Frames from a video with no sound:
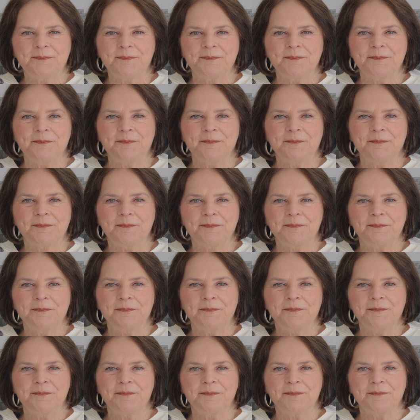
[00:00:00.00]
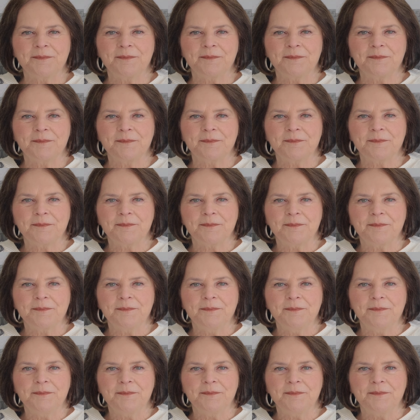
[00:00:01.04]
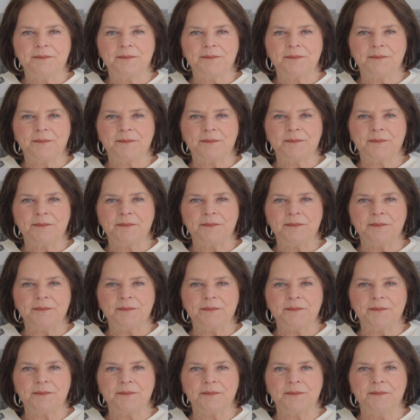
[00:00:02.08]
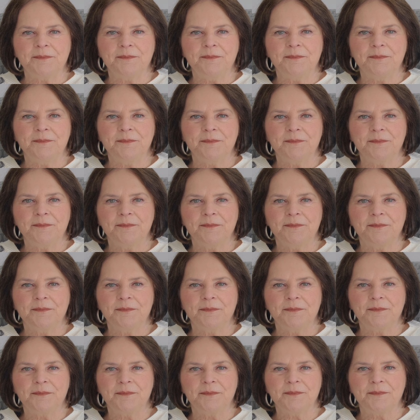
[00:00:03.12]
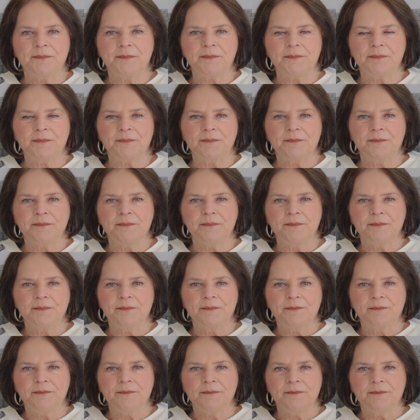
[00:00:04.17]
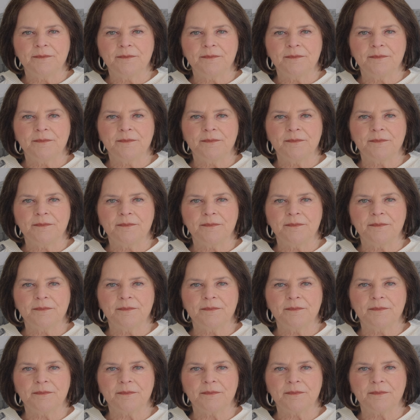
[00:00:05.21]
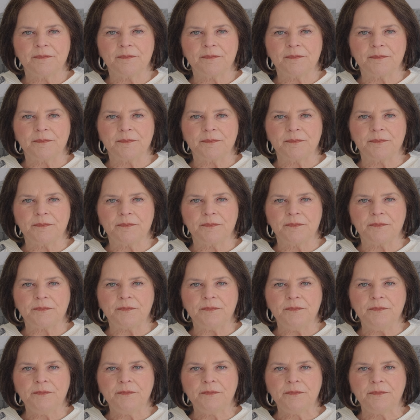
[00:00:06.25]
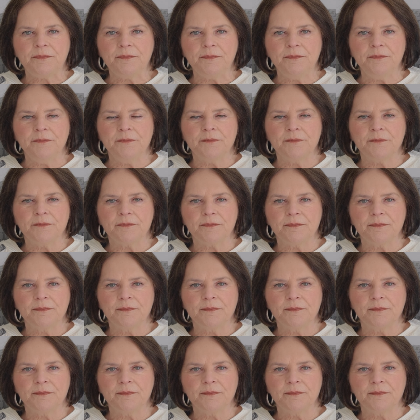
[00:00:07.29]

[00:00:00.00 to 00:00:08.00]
(not speaking)